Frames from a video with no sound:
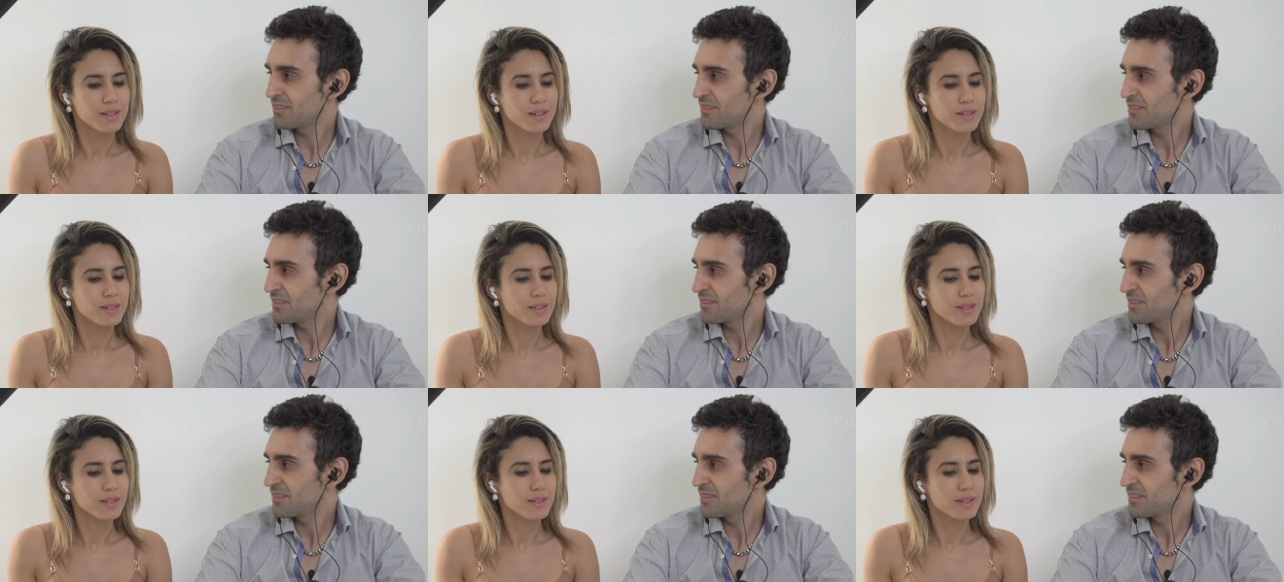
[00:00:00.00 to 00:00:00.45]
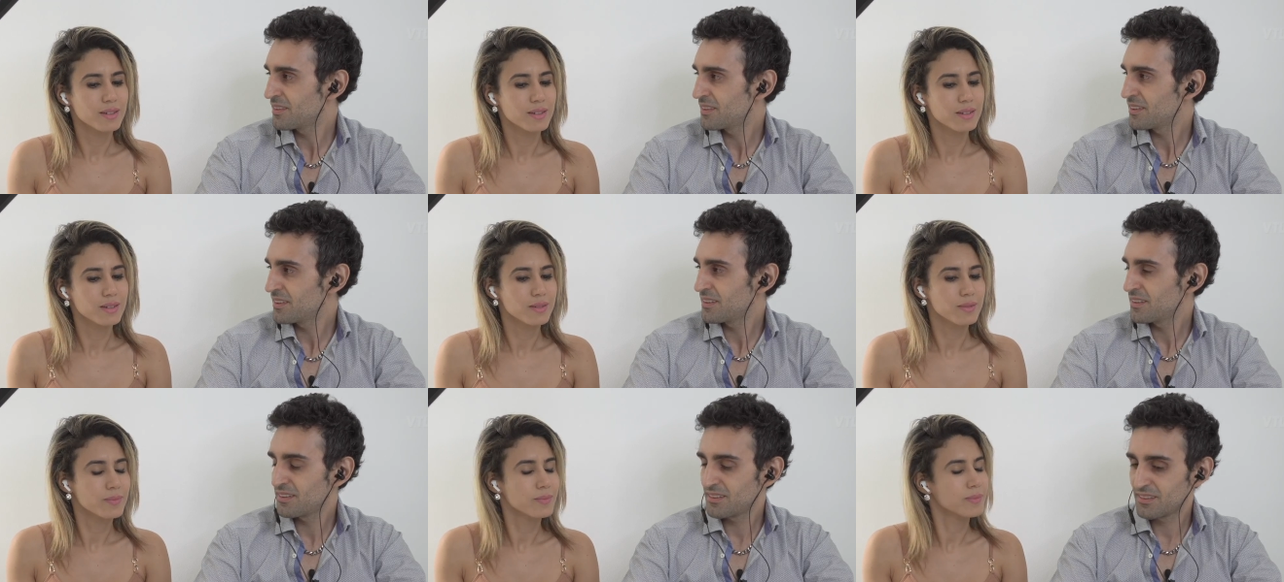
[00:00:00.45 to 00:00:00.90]

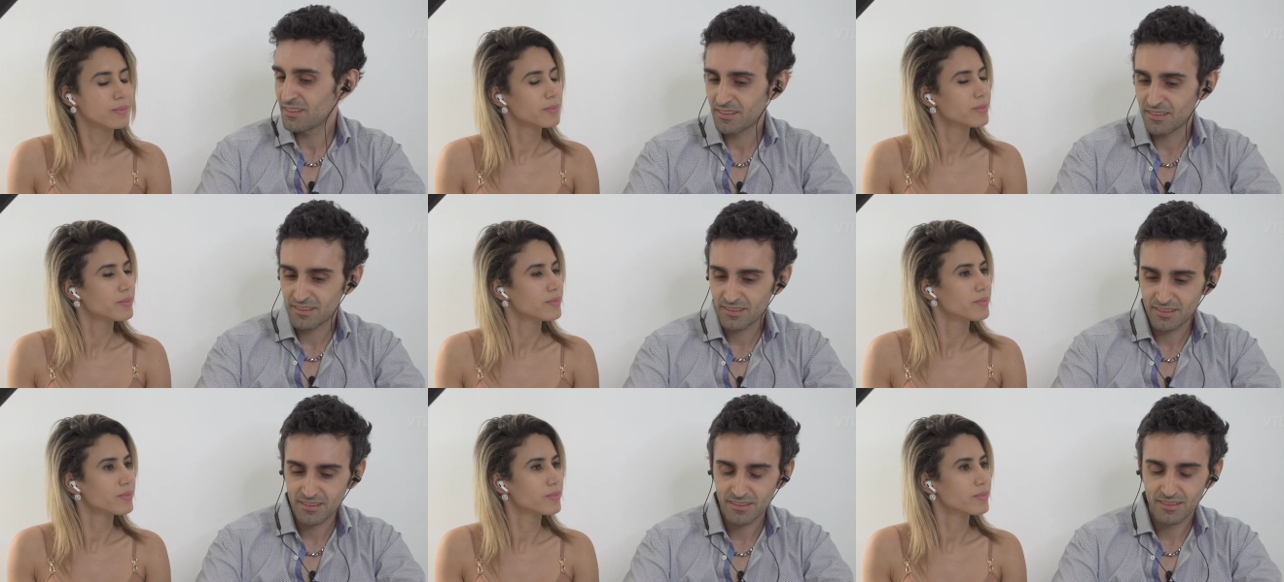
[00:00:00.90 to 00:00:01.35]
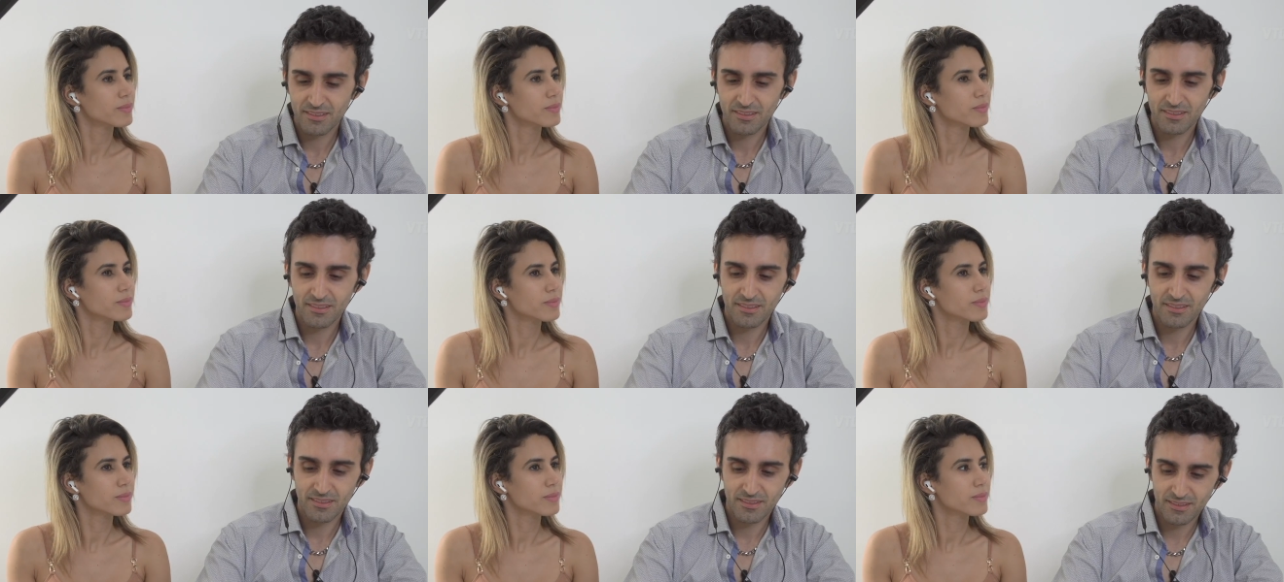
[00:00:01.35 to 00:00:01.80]

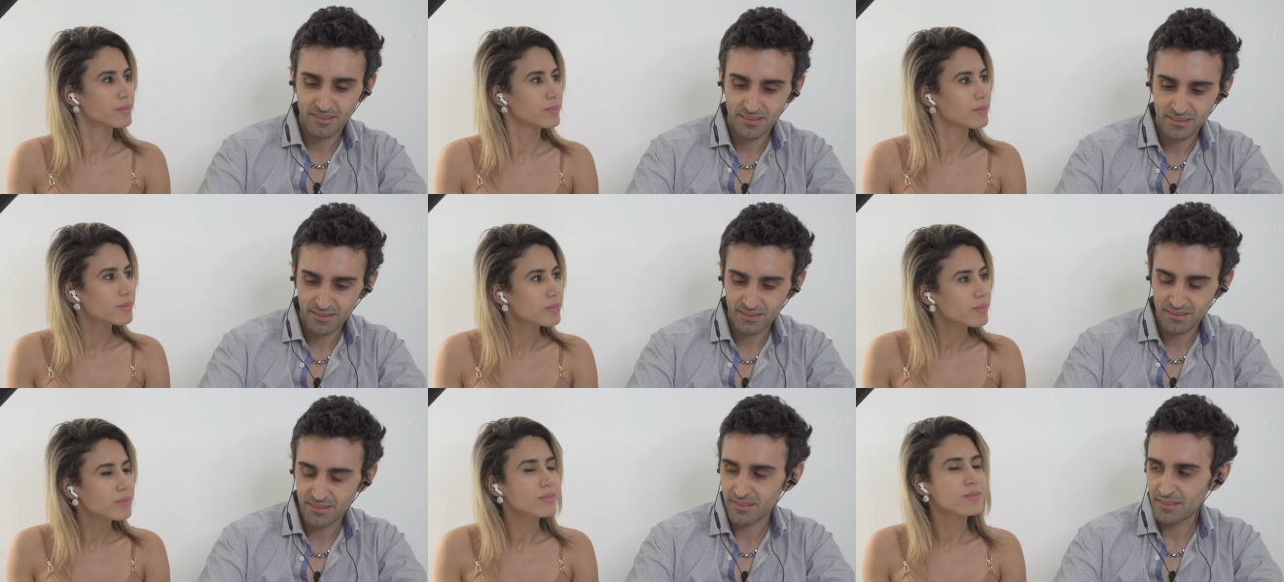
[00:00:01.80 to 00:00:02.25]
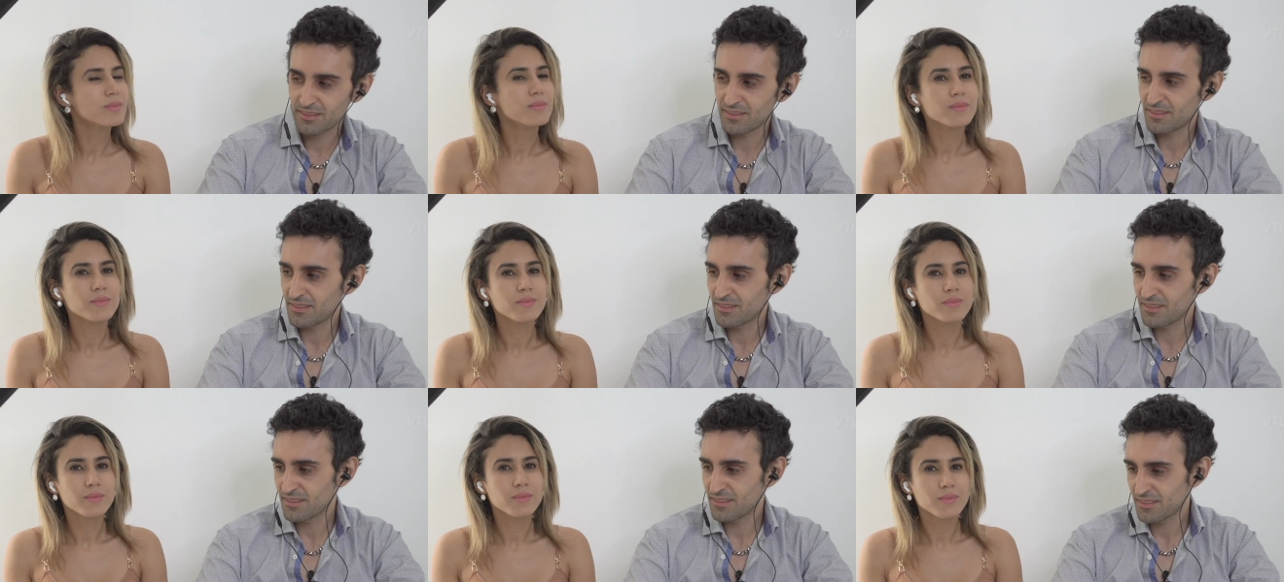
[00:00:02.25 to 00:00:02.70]

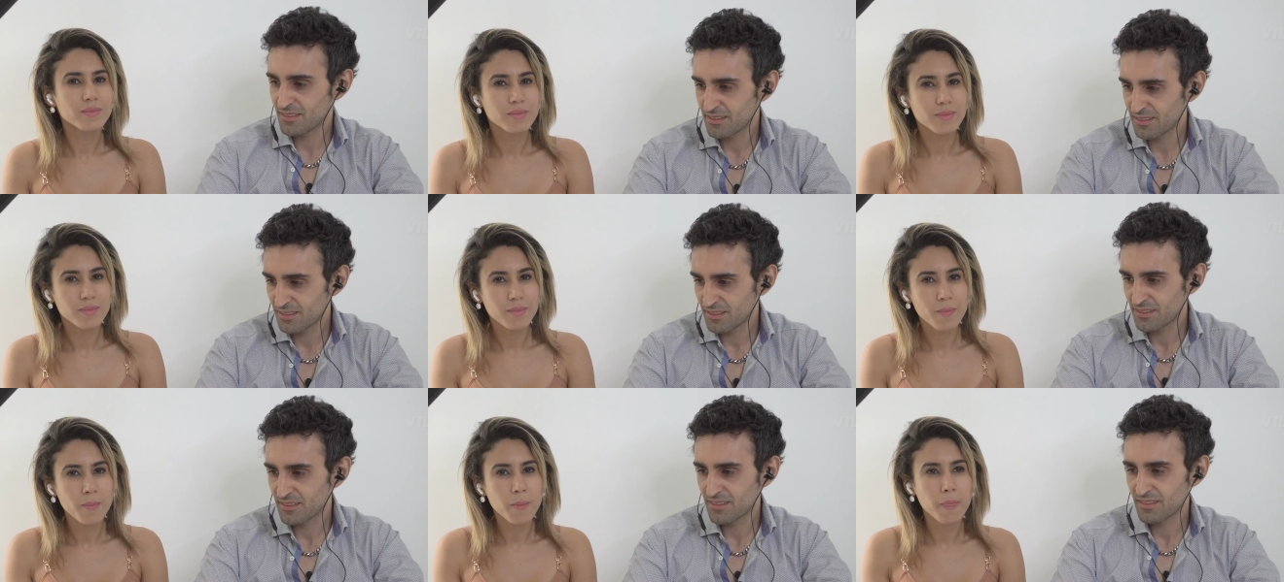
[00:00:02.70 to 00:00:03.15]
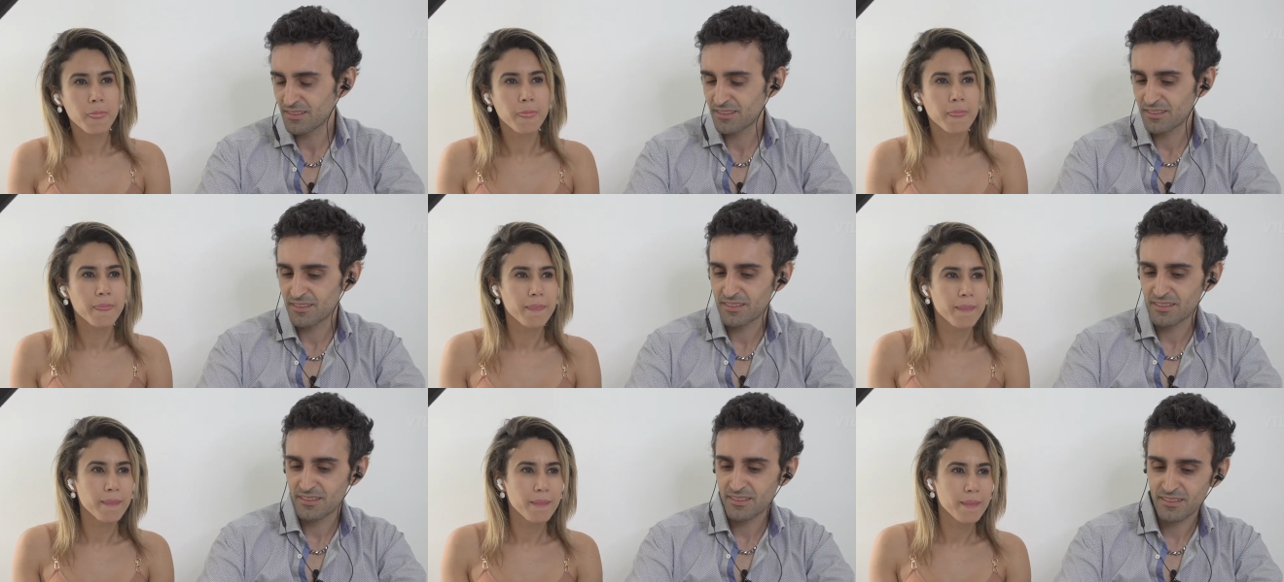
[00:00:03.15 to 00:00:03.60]

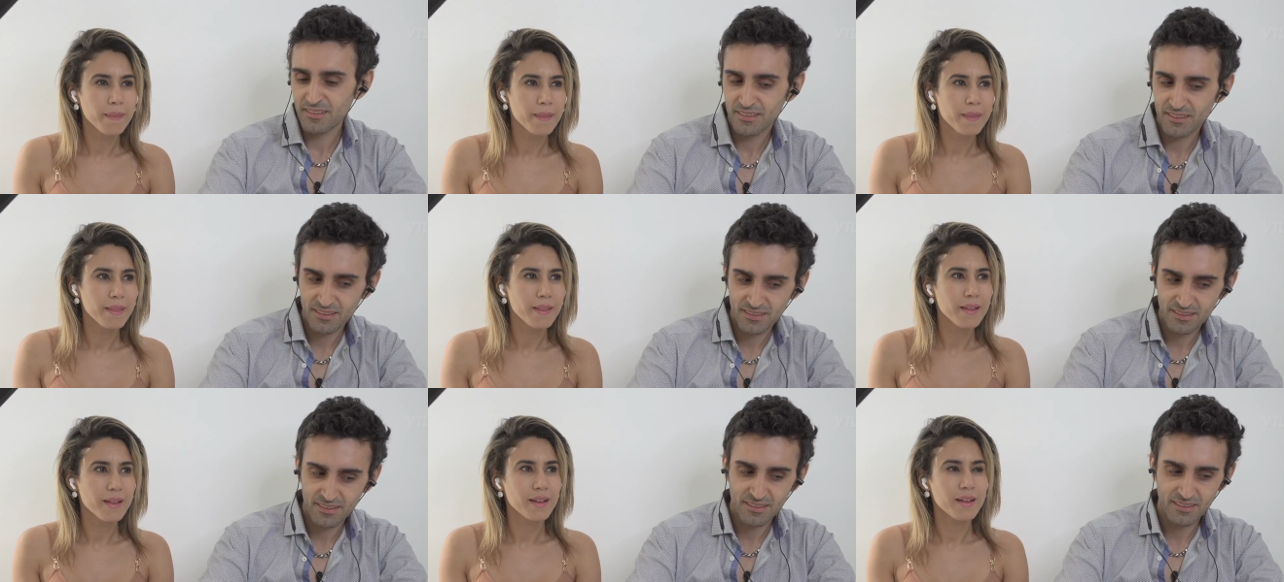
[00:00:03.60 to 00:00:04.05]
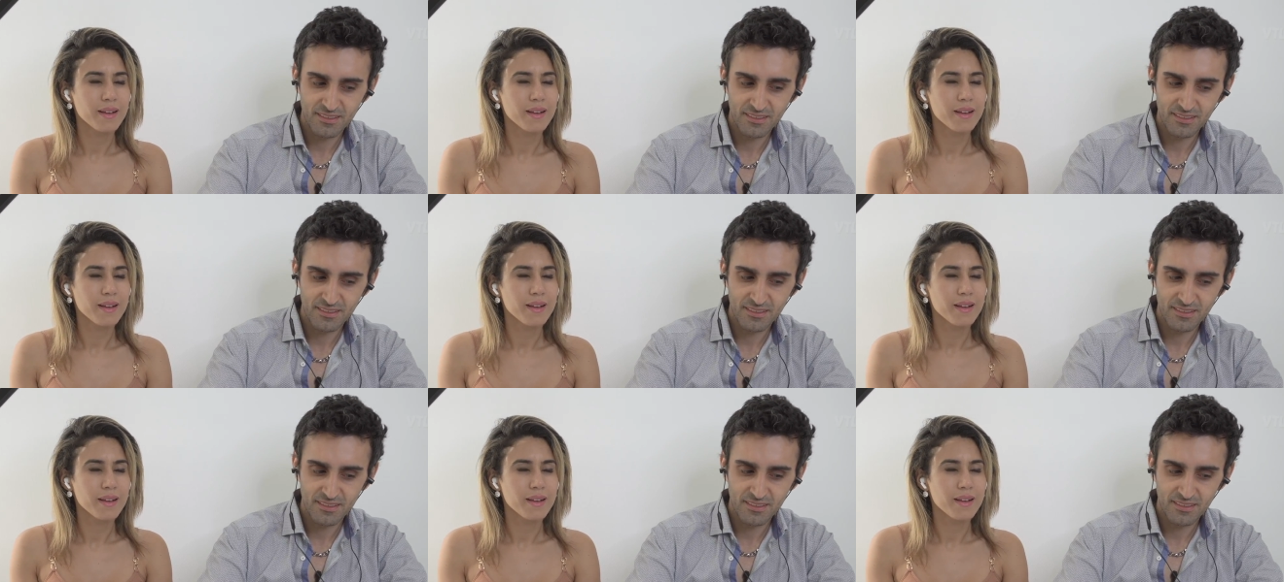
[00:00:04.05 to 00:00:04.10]
Nothing is said.